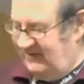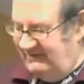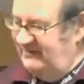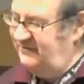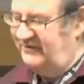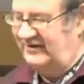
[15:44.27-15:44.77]

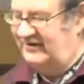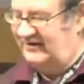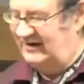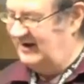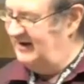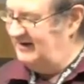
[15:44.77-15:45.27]
very few
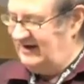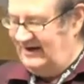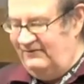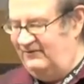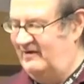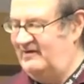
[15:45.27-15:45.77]
slides
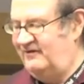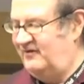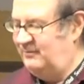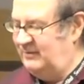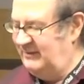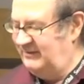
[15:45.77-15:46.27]
and very
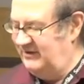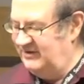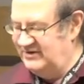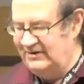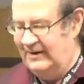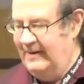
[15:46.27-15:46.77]
few people who
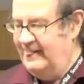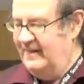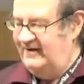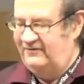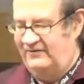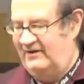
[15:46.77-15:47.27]
do it.
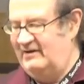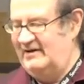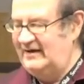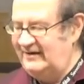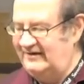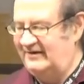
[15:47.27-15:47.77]
It's very
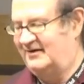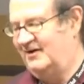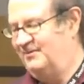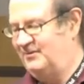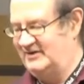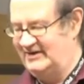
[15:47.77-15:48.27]
easy
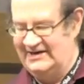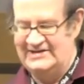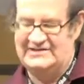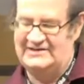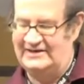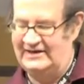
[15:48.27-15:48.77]

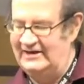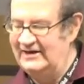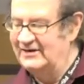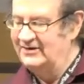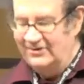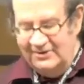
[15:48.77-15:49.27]
computationally.
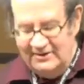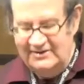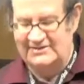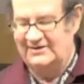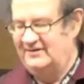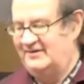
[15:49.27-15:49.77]
All you
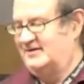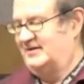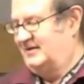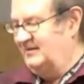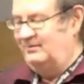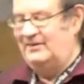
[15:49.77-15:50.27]
do is
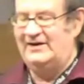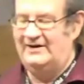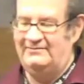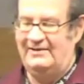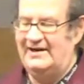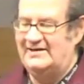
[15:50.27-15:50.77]
just
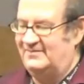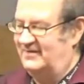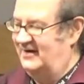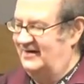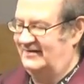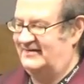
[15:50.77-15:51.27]
completely
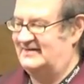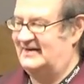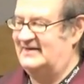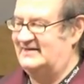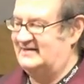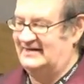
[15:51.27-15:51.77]
randomize the
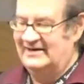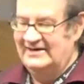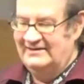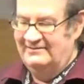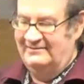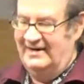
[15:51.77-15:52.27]
data,
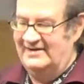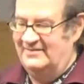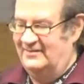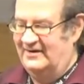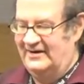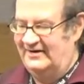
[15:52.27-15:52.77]

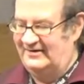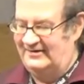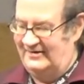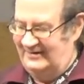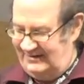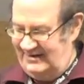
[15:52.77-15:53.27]

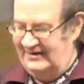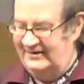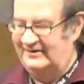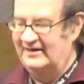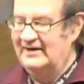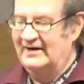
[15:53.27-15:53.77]
randomize
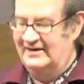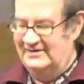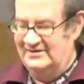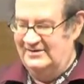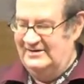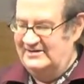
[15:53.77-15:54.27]
things, and
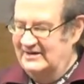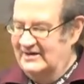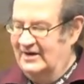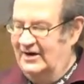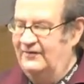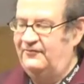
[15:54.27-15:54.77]
do it.
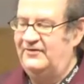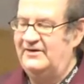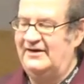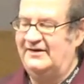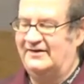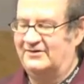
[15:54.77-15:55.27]
Often
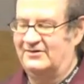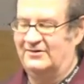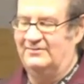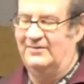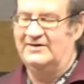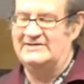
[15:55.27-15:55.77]
these are
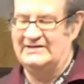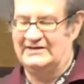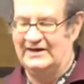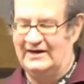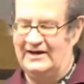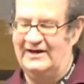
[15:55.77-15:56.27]
called Monte
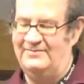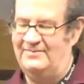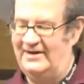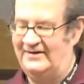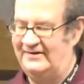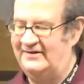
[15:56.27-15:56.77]
Carlo
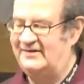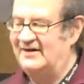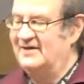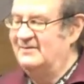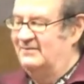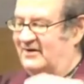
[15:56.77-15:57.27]
methods
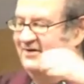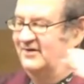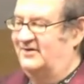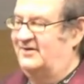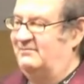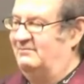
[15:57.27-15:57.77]

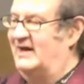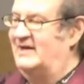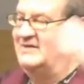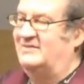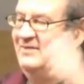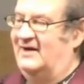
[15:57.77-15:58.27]
because you
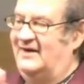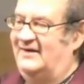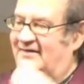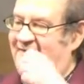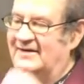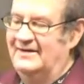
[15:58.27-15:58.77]

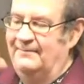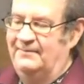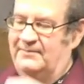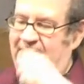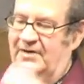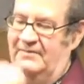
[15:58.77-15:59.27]
randomize,
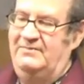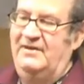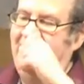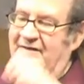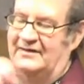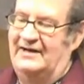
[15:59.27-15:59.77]
permute